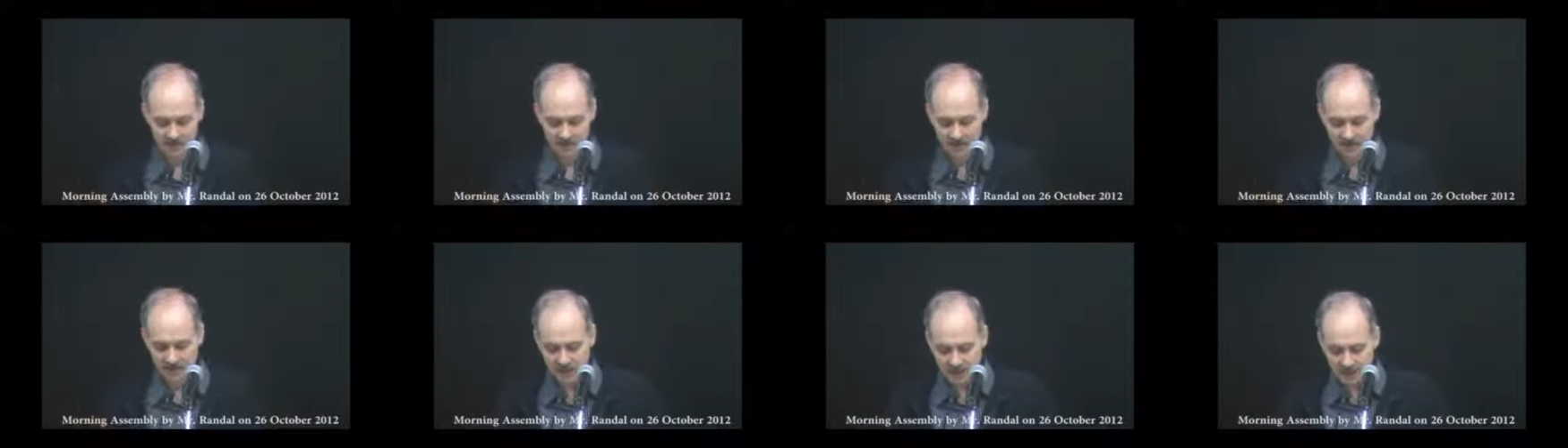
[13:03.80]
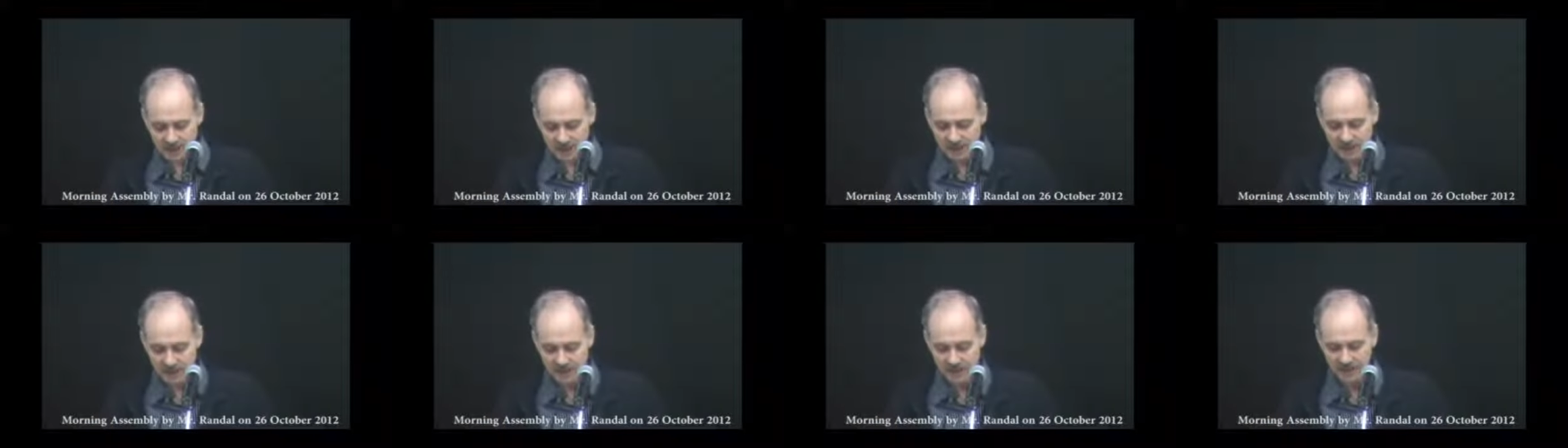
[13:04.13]
The
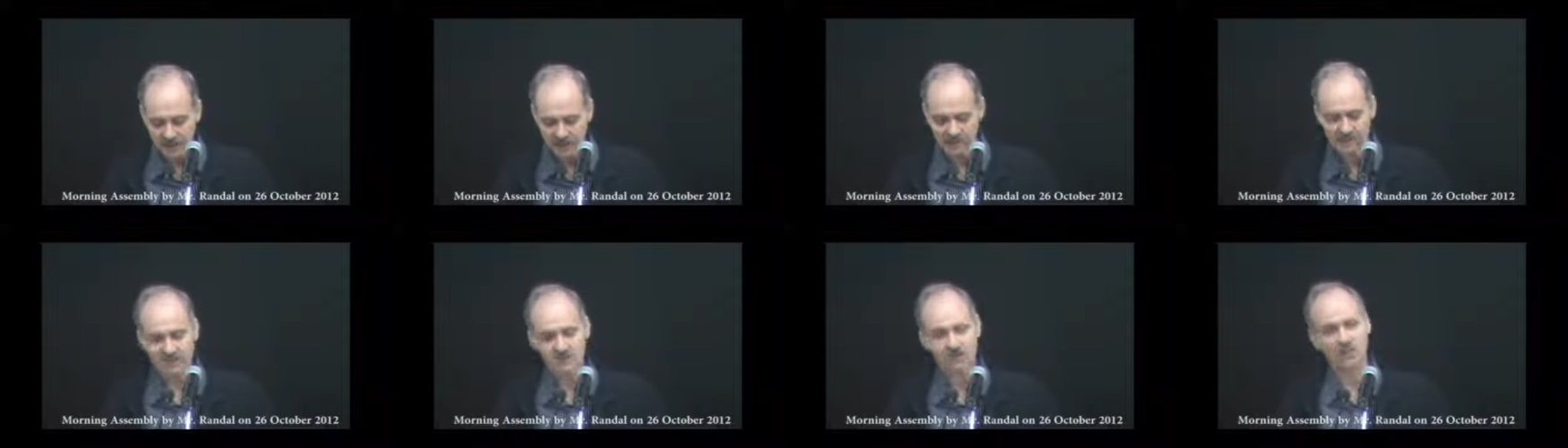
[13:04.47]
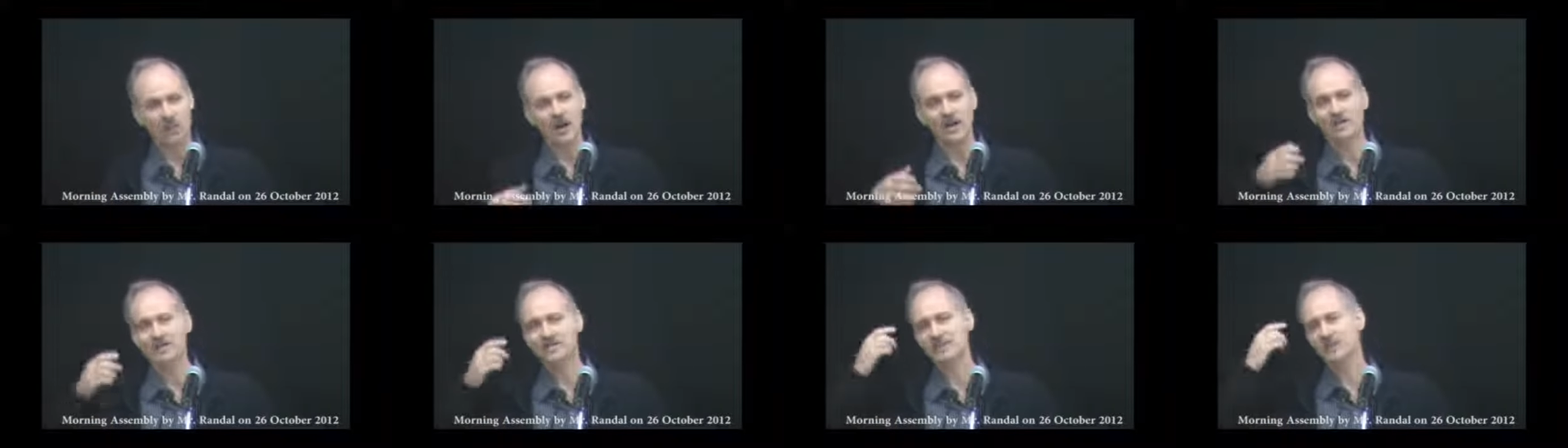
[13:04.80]
key is
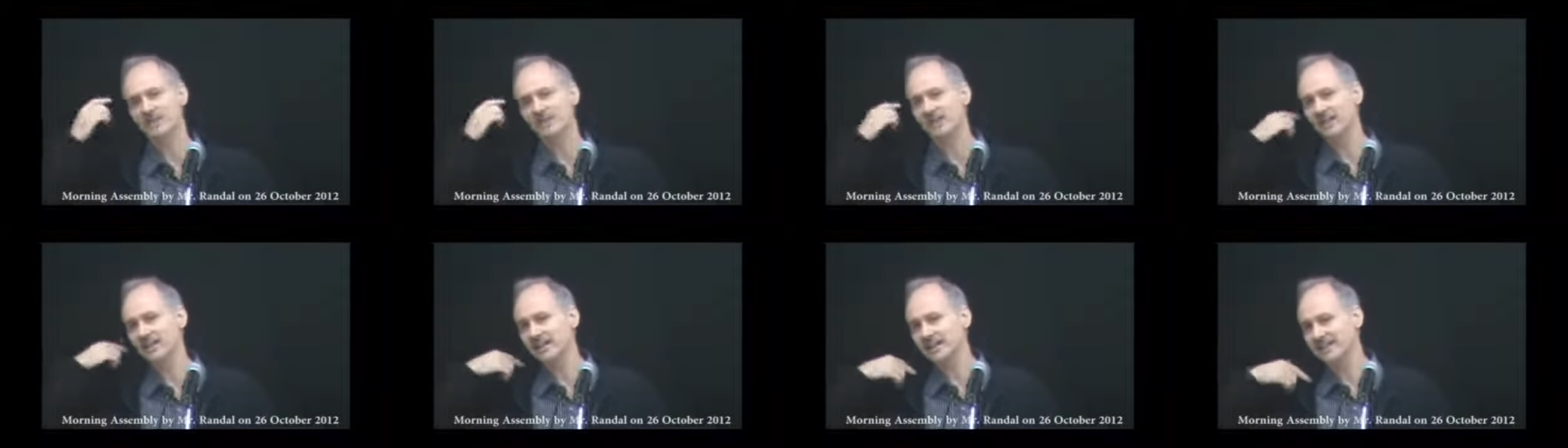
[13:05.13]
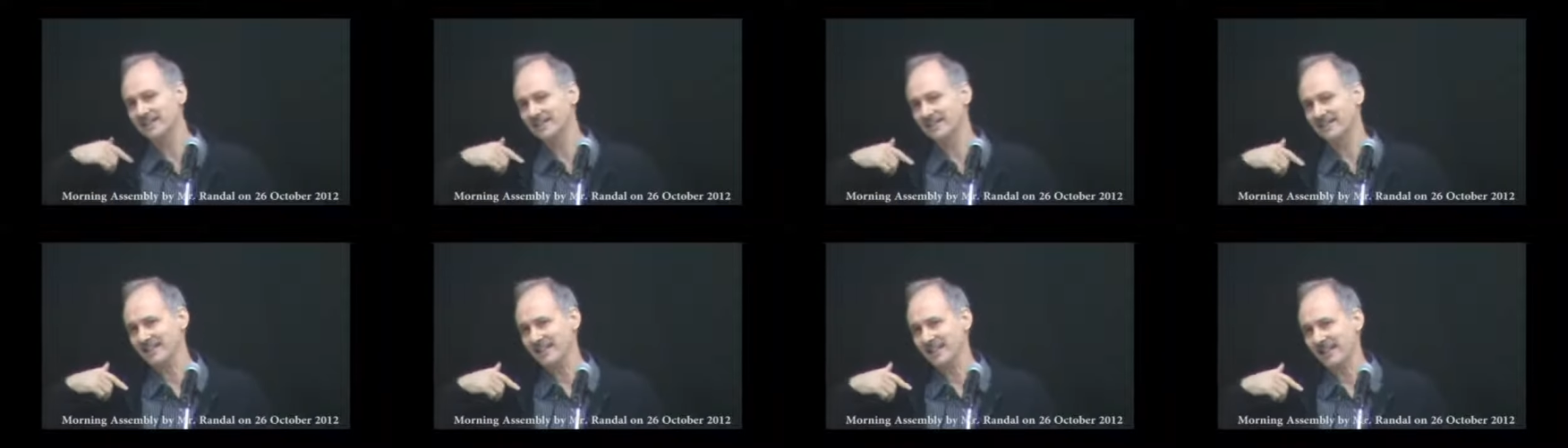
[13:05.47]
once you
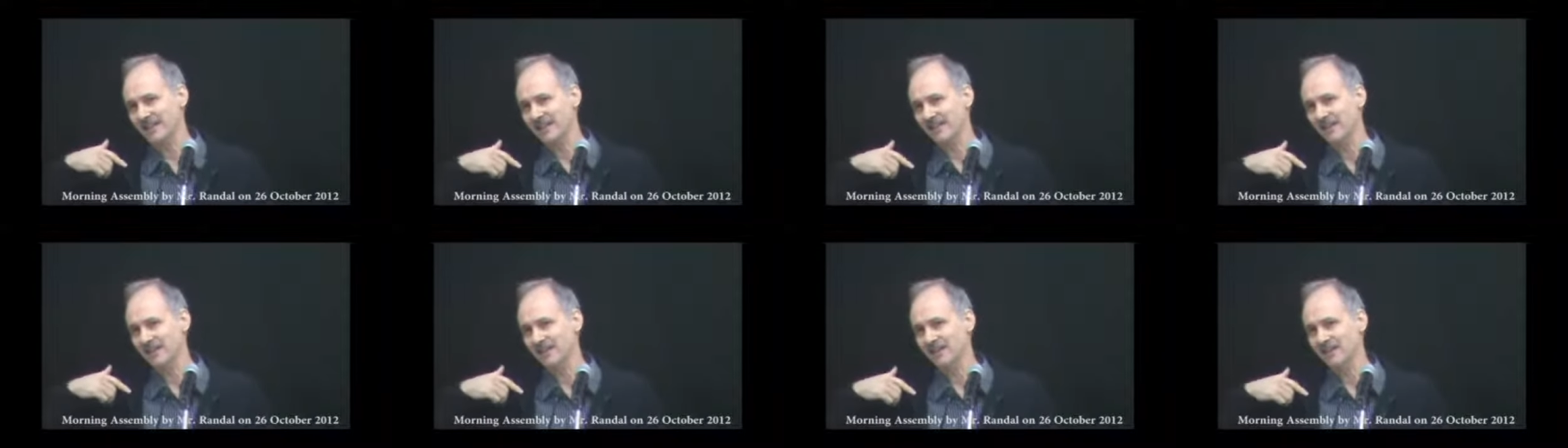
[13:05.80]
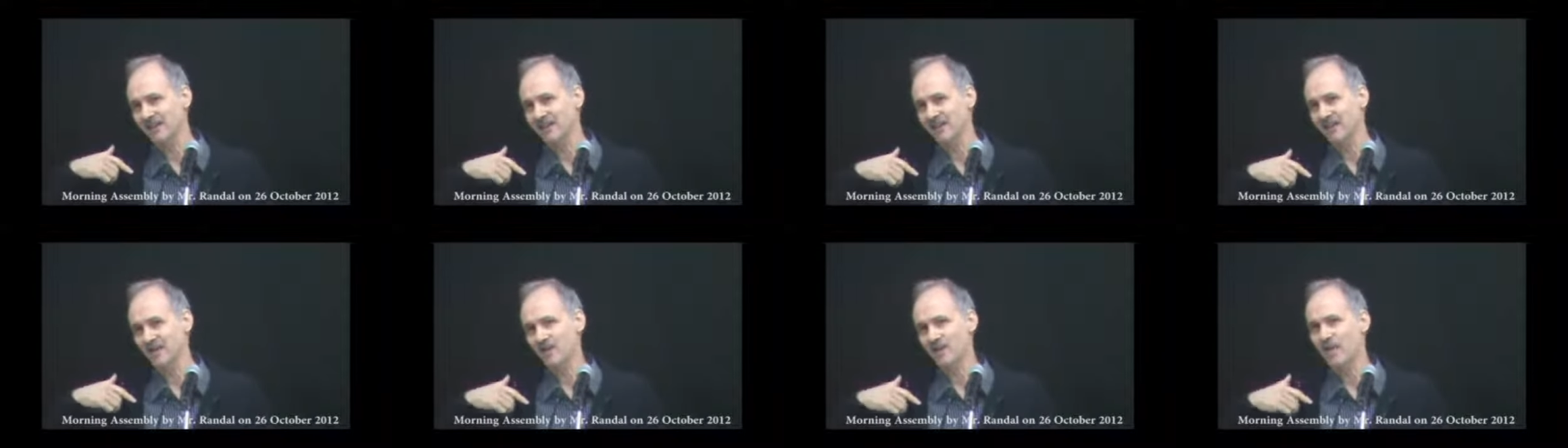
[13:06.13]

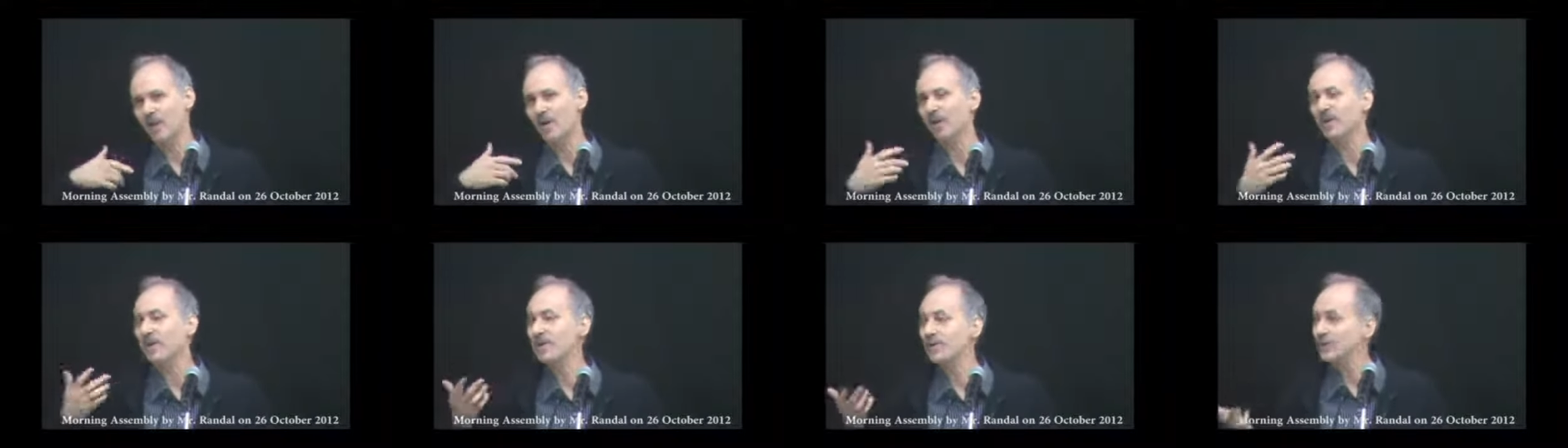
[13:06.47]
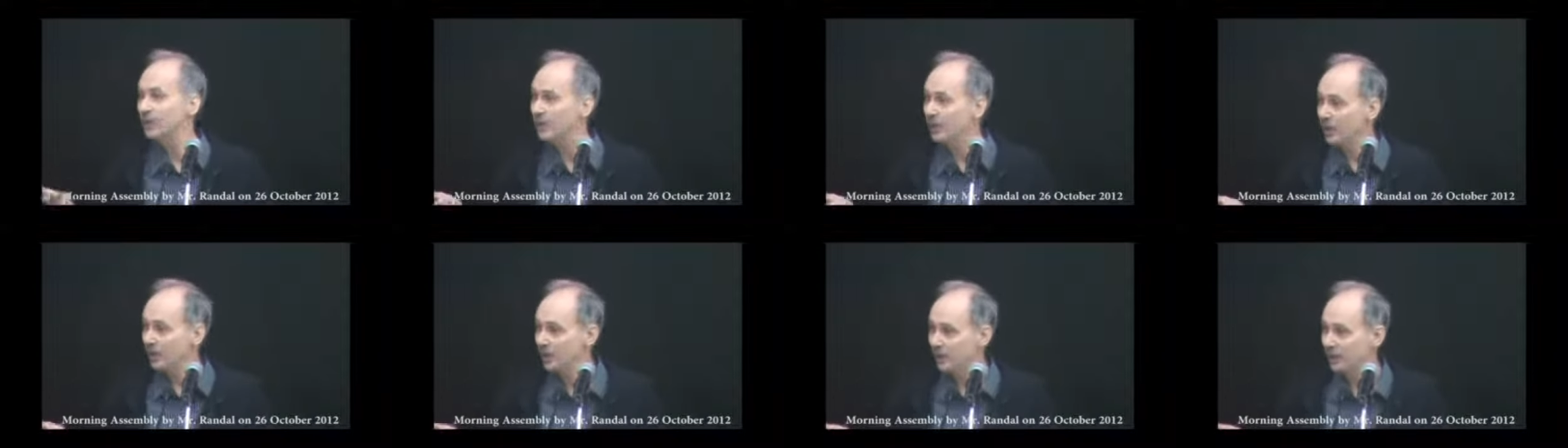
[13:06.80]
listen, what do you
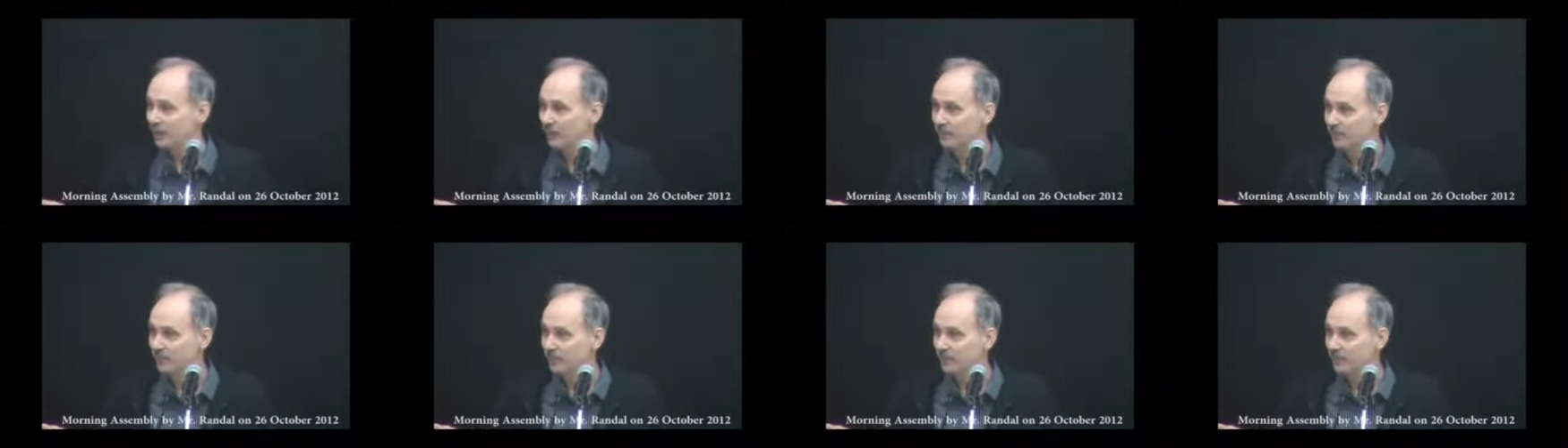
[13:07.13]
do?